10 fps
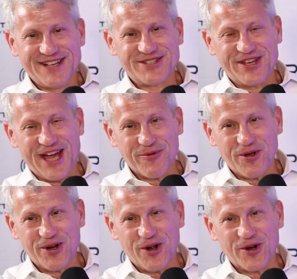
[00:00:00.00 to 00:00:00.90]
So I
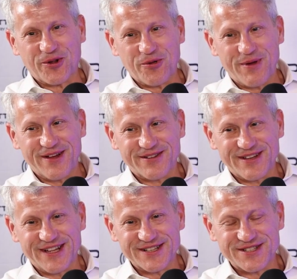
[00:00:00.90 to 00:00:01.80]
wrote an article about
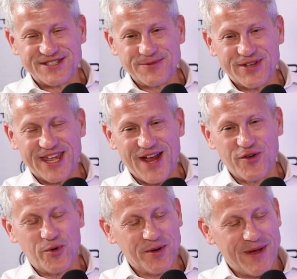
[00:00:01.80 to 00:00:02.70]
this. It seems like every
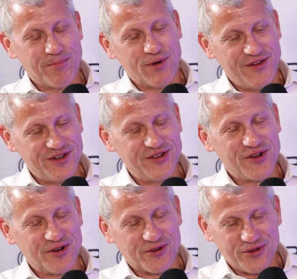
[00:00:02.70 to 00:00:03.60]
one of my president's
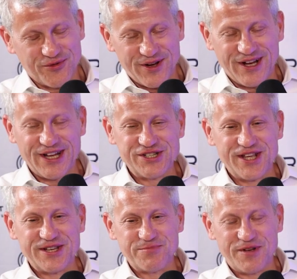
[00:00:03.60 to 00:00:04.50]
articles for
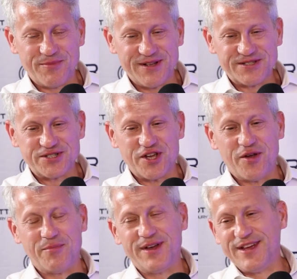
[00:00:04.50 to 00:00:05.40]
LAJ has been about something